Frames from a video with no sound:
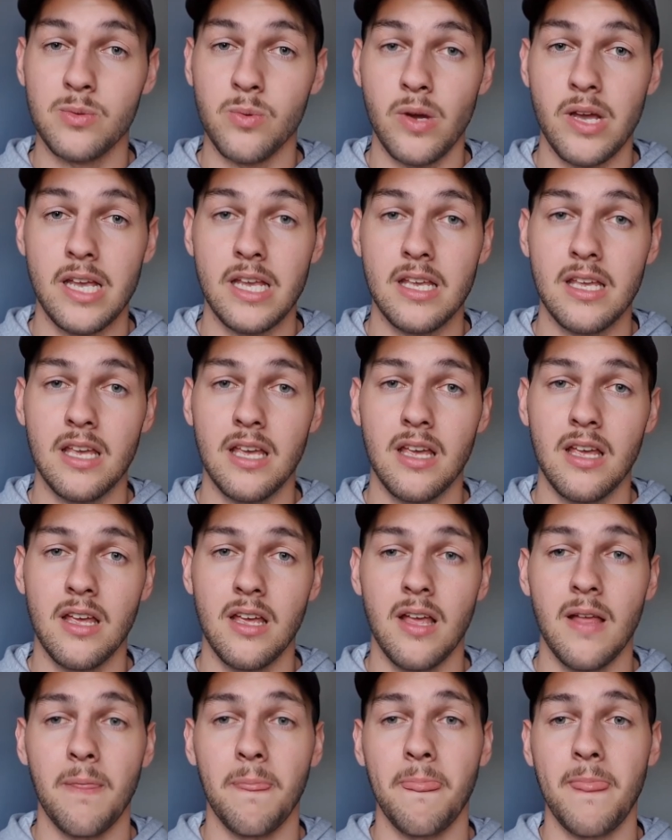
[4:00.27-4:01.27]
week
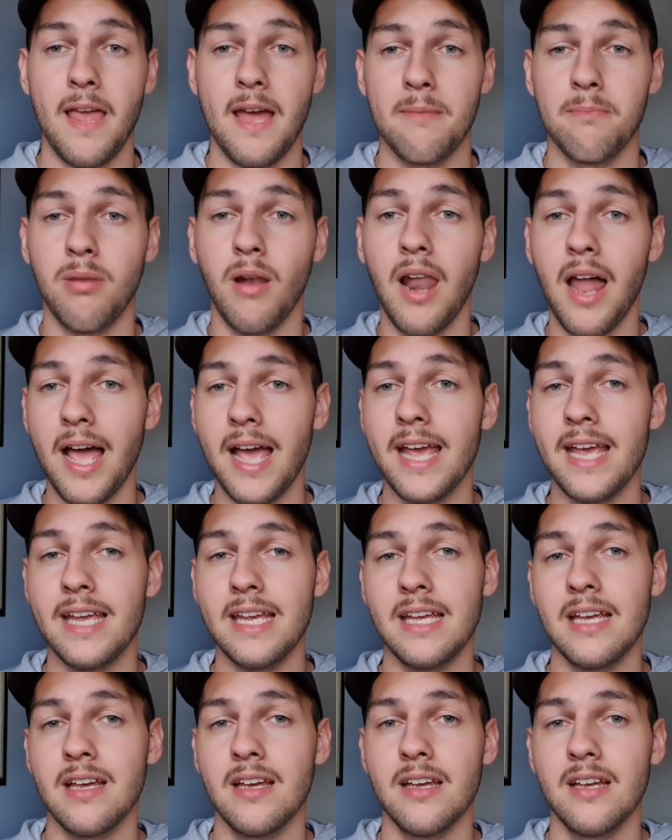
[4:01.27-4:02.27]
and
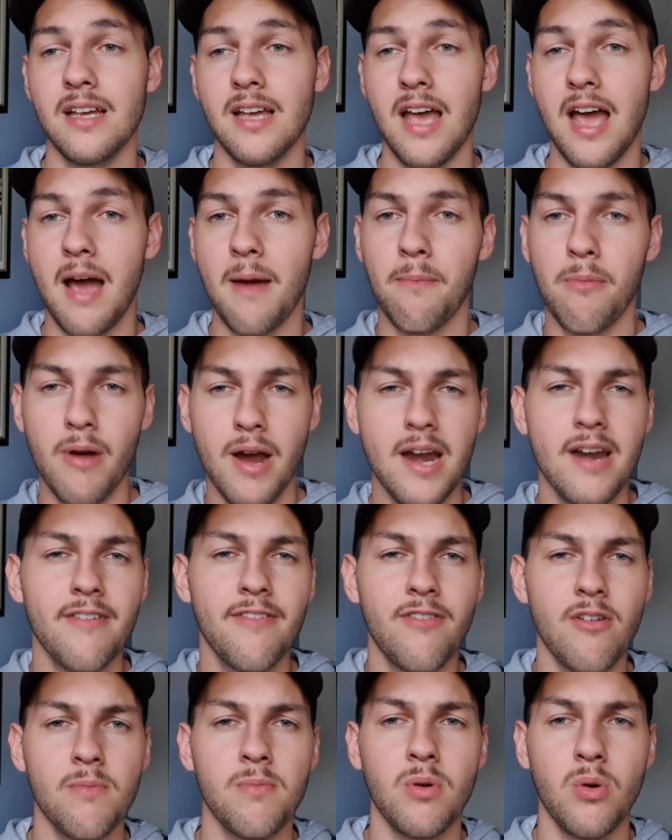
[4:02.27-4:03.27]
play a brand of
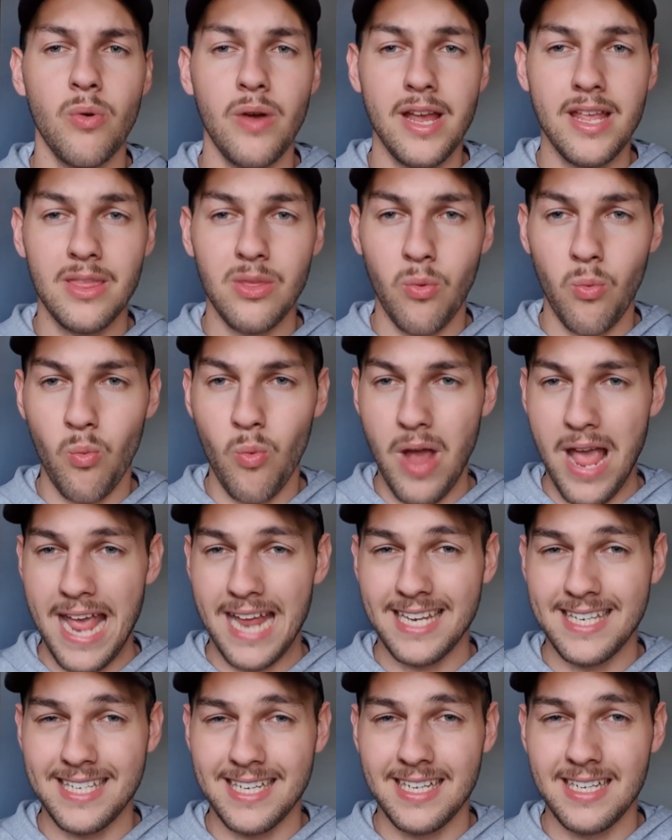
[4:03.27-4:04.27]
football in the
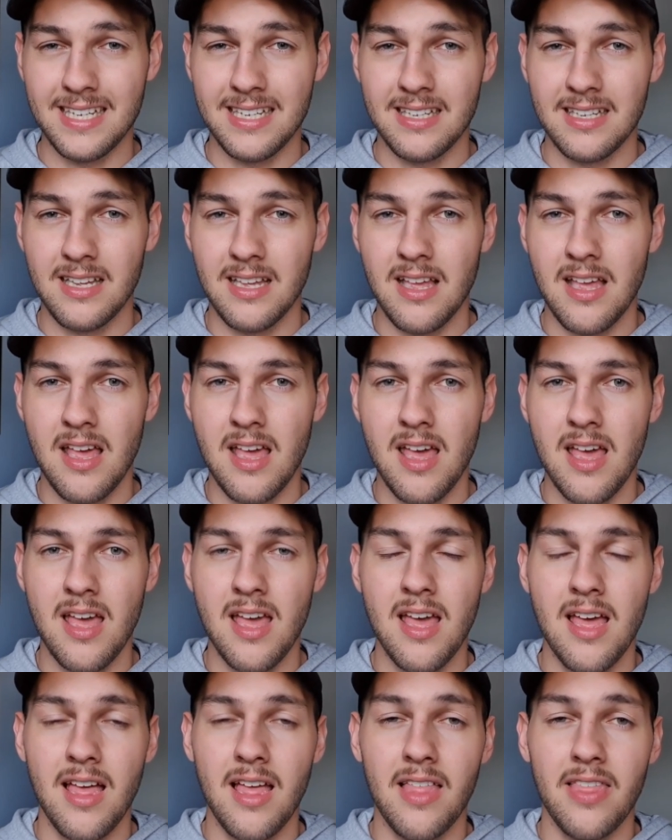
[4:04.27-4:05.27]
wet
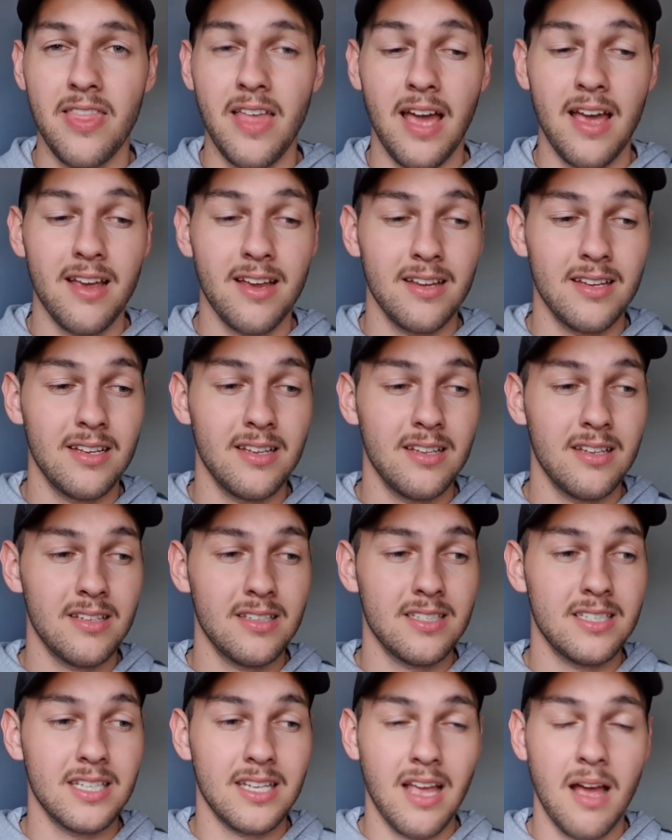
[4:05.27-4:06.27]
that
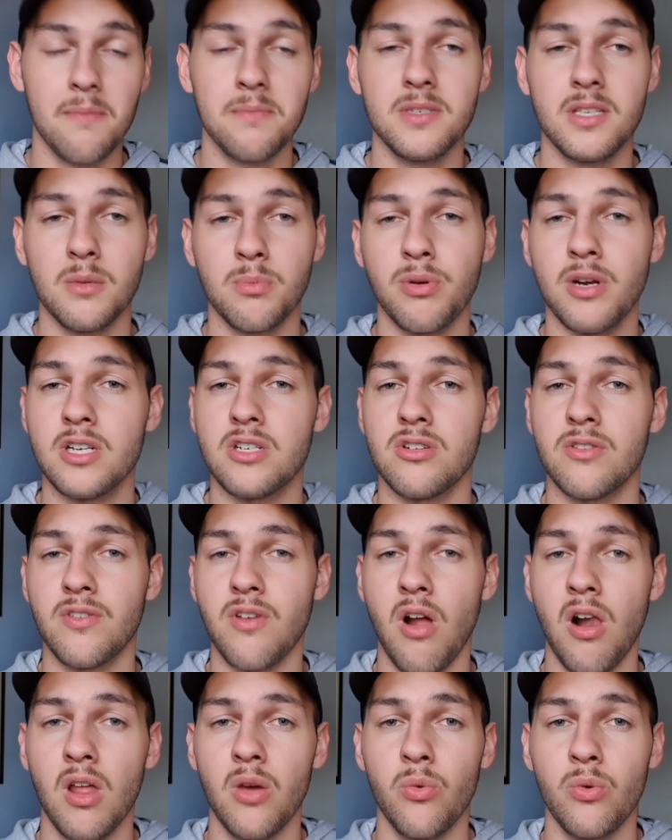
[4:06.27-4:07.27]
succumbed to the pressure of
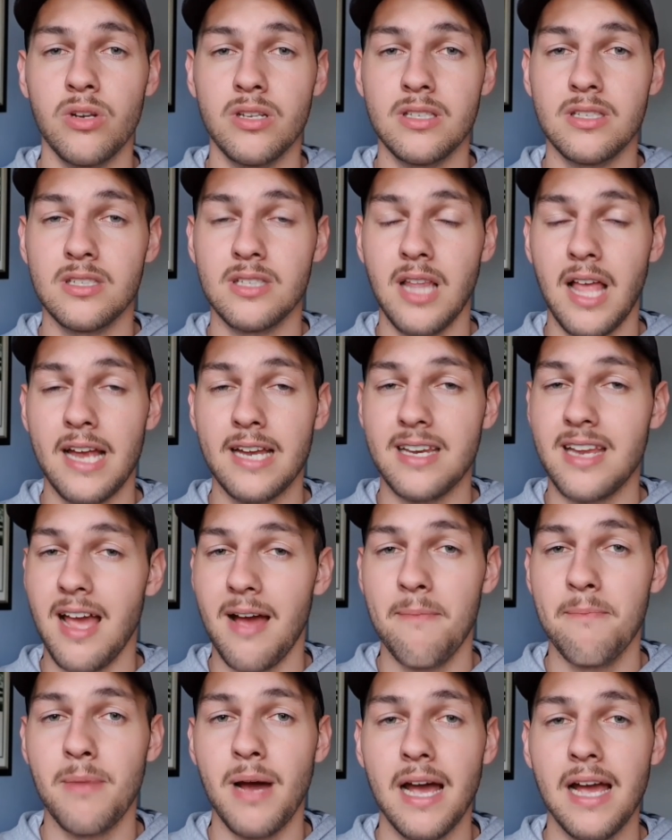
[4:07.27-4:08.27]
Collingwood's late
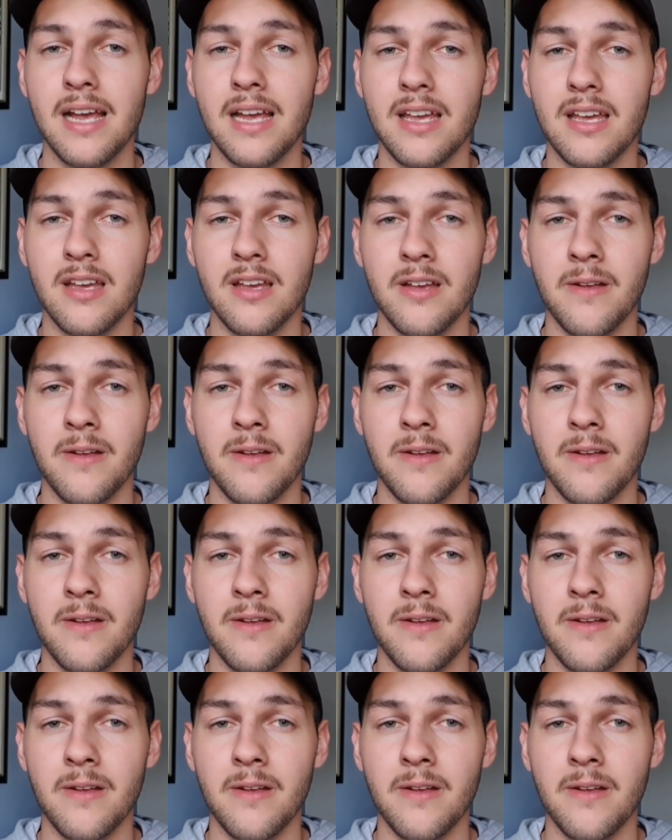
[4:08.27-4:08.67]
comeback,